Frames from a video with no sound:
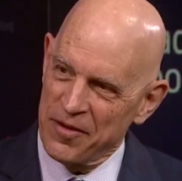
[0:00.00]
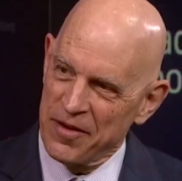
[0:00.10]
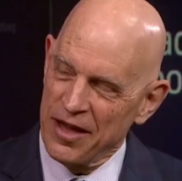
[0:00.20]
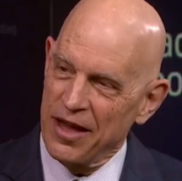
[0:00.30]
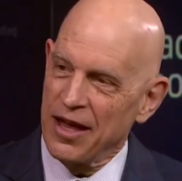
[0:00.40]

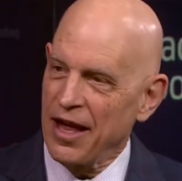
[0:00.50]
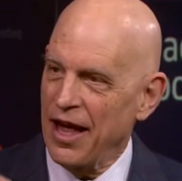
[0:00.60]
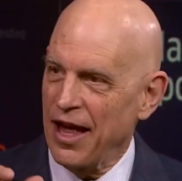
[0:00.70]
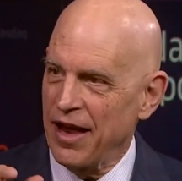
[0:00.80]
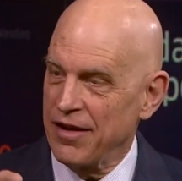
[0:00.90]
Okay.
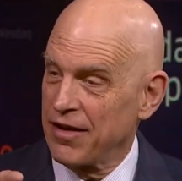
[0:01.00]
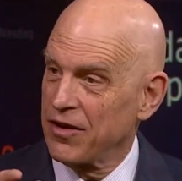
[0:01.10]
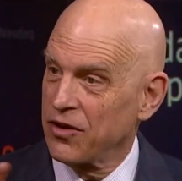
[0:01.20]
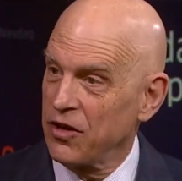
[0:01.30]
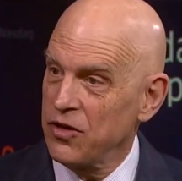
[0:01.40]
And
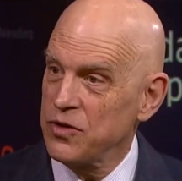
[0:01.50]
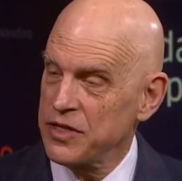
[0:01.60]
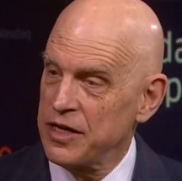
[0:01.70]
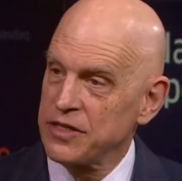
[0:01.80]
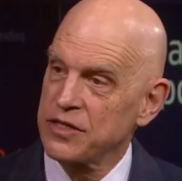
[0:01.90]
the good
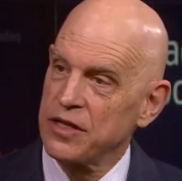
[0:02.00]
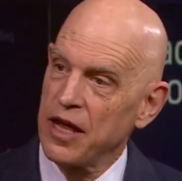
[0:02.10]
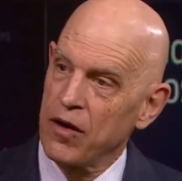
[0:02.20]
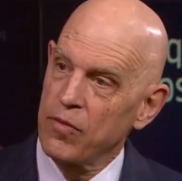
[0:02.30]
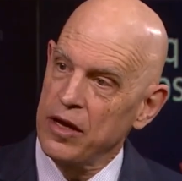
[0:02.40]
news is
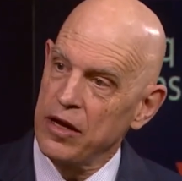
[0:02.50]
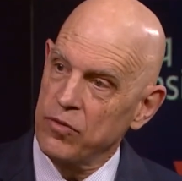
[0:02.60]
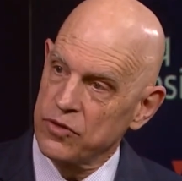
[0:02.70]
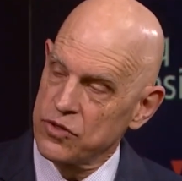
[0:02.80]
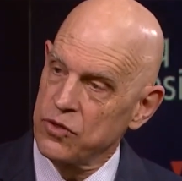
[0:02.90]
that we
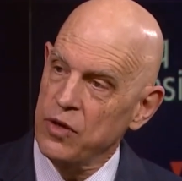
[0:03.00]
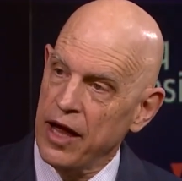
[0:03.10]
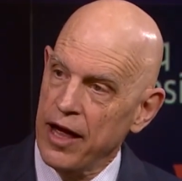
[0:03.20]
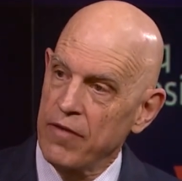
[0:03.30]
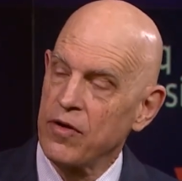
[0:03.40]
will soon
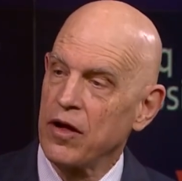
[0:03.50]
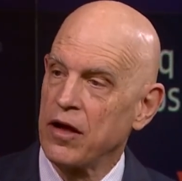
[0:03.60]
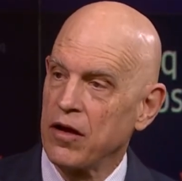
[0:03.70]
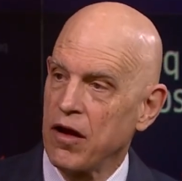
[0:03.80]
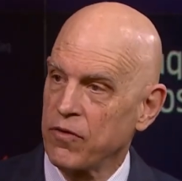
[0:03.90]
have
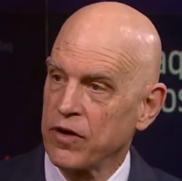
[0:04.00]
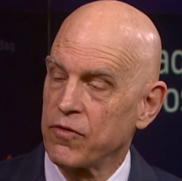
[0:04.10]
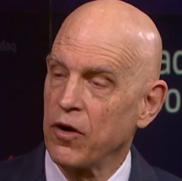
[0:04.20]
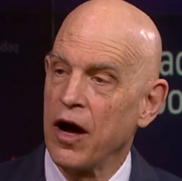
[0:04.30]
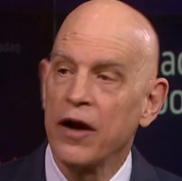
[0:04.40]
an offering
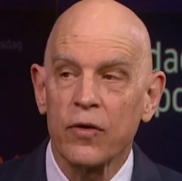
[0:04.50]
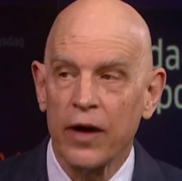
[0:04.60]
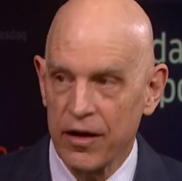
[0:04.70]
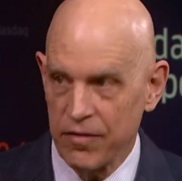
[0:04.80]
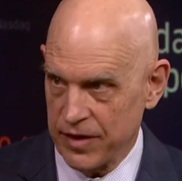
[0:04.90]
for
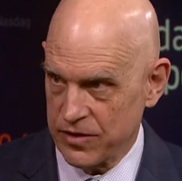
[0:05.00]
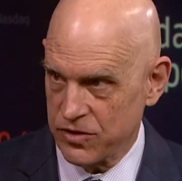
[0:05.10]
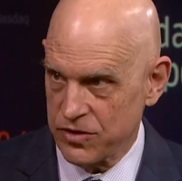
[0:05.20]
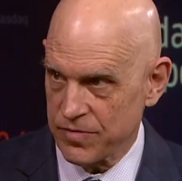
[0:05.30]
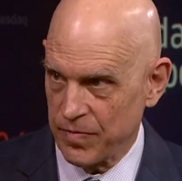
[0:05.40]
unaccredited
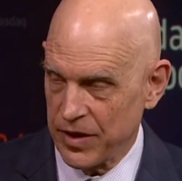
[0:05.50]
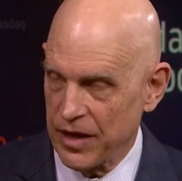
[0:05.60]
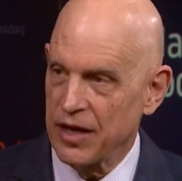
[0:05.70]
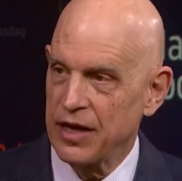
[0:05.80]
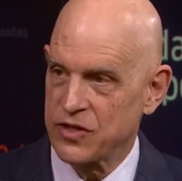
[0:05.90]
investors.
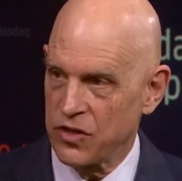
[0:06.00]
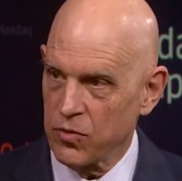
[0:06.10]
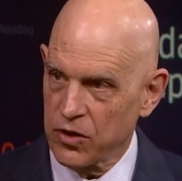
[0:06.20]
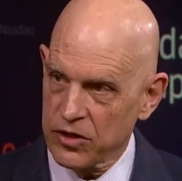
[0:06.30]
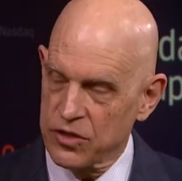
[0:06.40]
It's in the
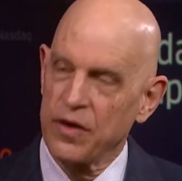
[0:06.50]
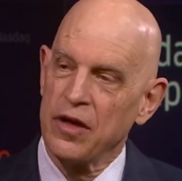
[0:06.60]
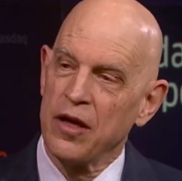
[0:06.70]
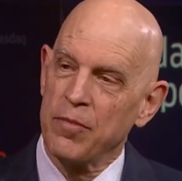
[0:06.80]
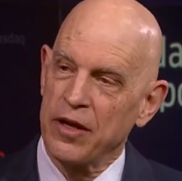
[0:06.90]
works.
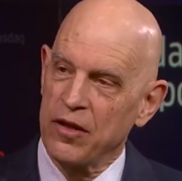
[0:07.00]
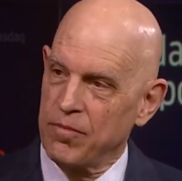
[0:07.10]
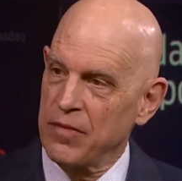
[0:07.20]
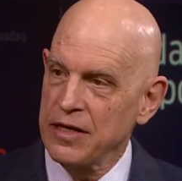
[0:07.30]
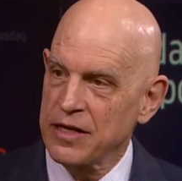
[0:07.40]
But in the
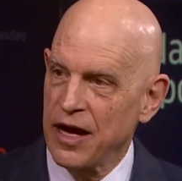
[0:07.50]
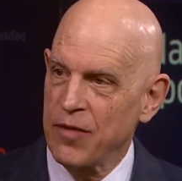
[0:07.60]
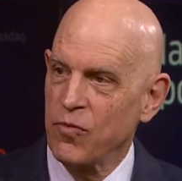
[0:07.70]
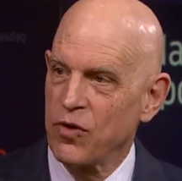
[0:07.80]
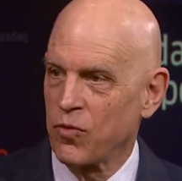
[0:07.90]

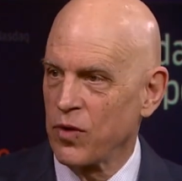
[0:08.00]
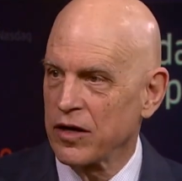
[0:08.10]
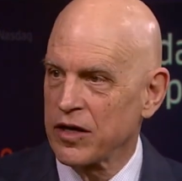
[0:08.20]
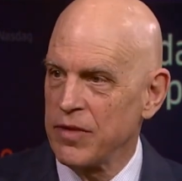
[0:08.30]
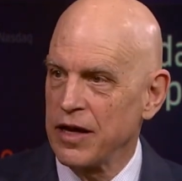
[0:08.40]
meantime, we're
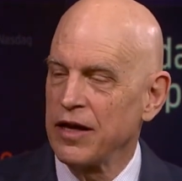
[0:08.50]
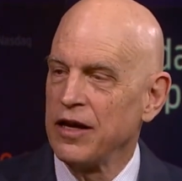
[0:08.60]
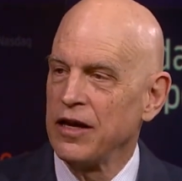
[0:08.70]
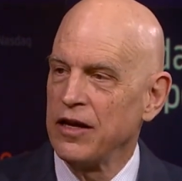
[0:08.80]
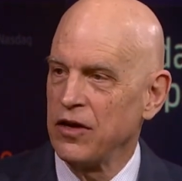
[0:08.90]
welcoming,
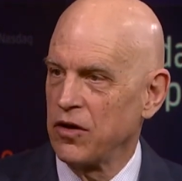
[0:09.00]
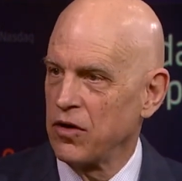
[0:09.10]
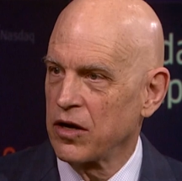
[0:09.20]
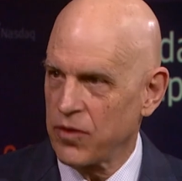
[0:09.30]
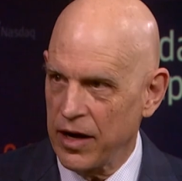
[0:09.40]

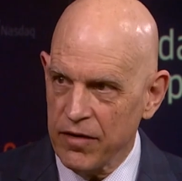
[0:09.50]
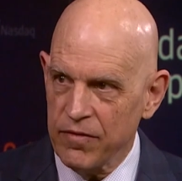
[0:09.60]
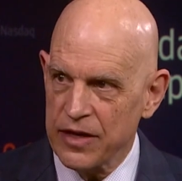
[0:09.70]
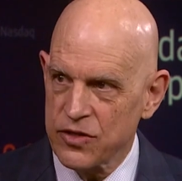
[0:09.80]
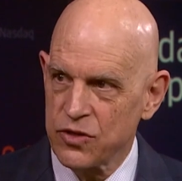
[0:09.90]
accredited
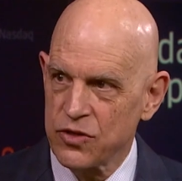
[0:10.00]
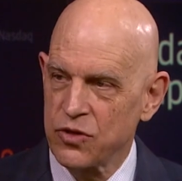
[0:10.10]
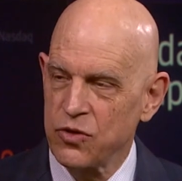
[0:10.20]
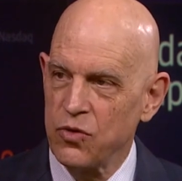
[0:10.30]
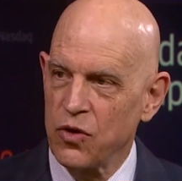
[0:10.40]
investors
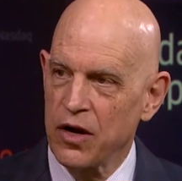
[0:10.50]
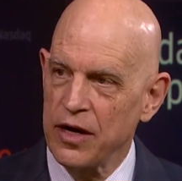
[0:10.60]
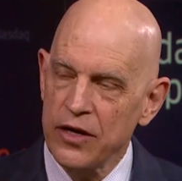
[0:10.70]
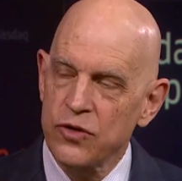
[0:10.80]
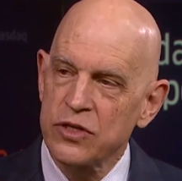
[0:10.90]
who are
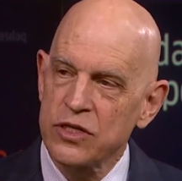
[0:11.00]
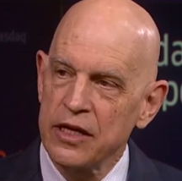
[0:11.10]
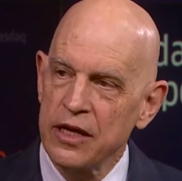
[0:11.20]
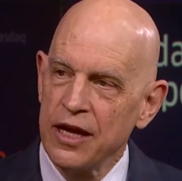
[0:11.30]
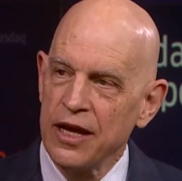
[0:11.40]

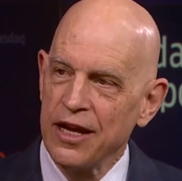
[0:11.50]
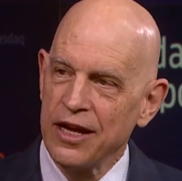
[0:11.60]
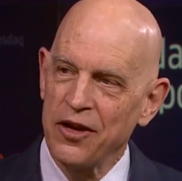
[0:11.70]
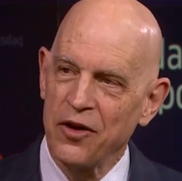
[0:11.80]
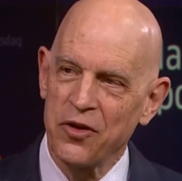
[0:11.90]
interested.
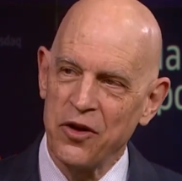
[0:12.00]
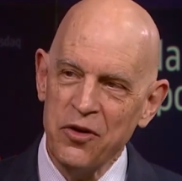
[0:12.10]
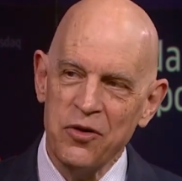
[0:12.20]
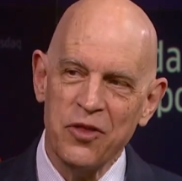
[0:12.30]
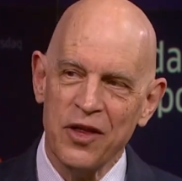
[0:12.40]
The
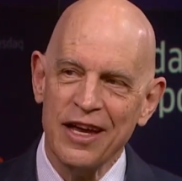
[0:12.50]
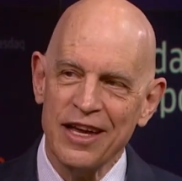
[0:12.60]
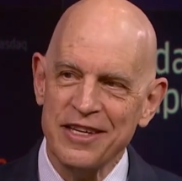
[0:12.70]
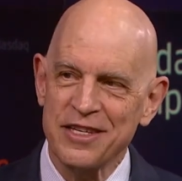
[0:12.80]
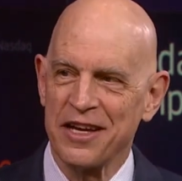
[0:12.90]
new thing
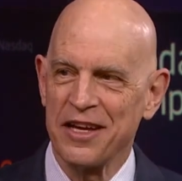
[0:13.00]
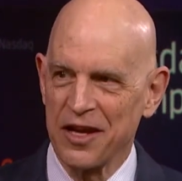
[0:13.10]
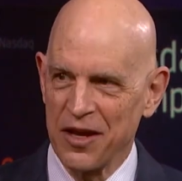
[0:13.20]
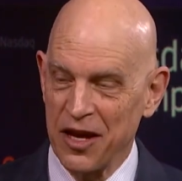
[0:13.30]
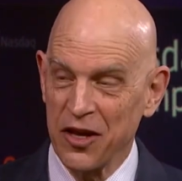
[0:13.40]
is
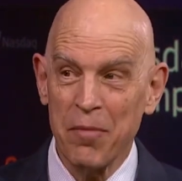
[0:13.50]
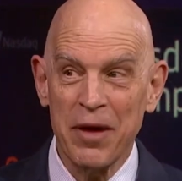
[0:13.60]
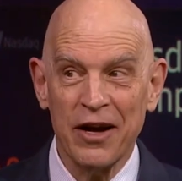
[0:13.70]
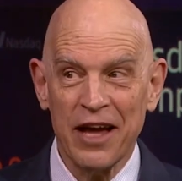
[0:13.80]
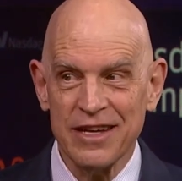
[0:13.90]

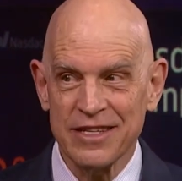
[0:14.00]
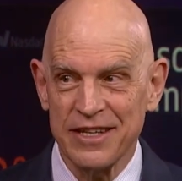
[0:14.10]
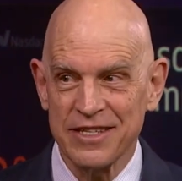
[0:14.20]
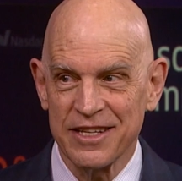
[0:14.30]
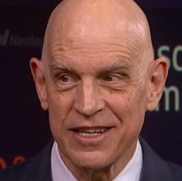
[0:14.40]
income-bearing
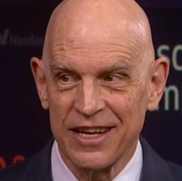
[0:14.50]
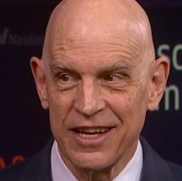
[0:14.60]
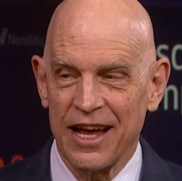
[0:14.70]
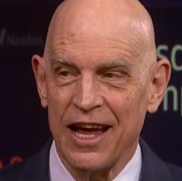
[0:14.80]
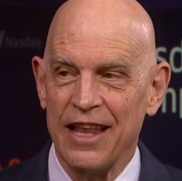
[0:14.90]
assets,
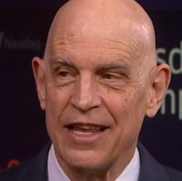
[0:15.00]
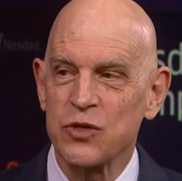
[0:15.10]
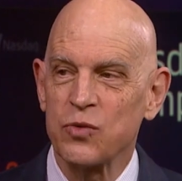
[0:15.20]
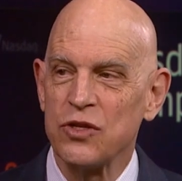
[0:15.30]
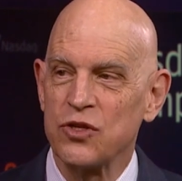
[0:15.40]
and
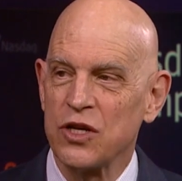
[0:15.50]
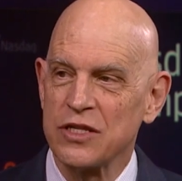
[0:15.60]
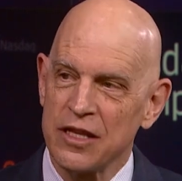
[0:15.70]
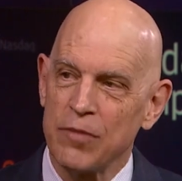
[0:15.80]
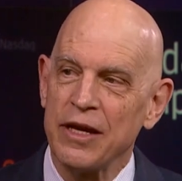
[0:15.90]
this one's
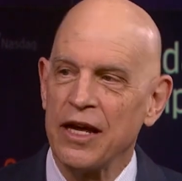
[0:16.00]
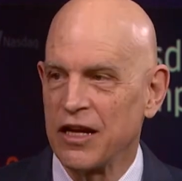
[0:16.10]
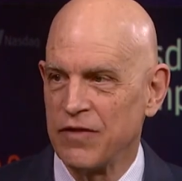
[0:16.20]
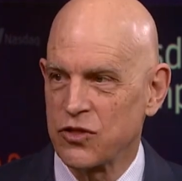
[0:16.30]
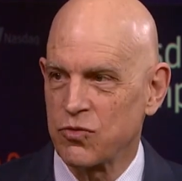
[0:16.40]
just at the
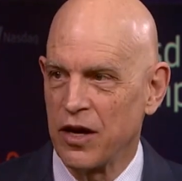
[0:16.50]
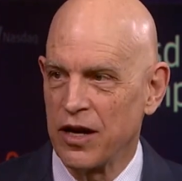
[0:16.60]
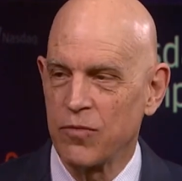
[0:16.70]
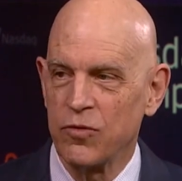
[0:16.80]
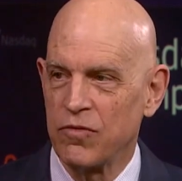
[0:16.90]
beginning of its
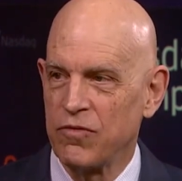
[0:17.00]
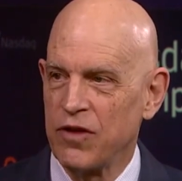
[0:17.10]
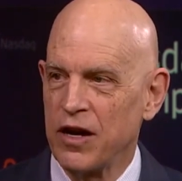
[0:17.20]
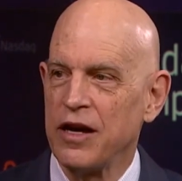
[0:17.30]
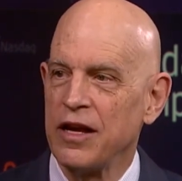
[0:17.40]
run, and we're
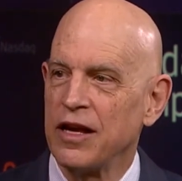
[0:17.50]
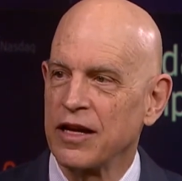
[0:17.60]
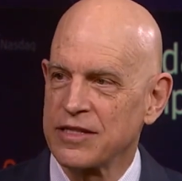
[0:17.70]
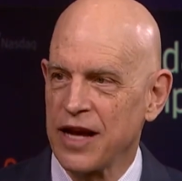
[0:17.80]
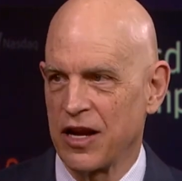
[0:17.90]
very
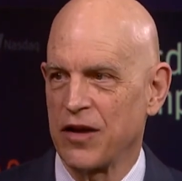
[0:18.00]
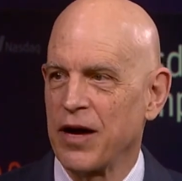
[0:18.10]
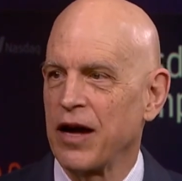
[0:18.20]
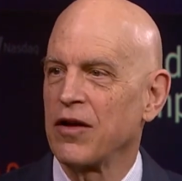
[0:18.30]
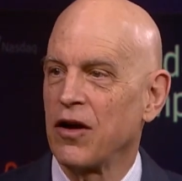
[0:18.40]
excited
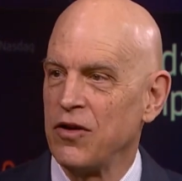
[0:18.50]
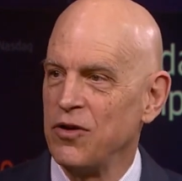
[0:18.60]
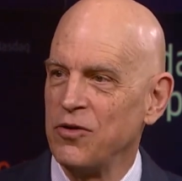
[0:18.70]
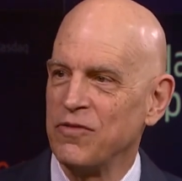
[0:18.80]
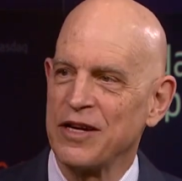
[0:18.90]
about our
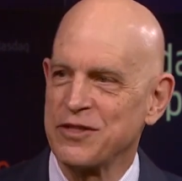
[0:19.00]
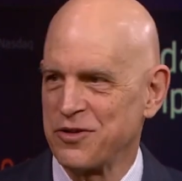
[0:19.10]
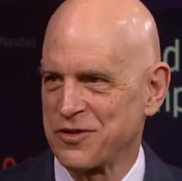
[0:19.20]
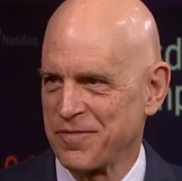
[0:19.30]
new investors.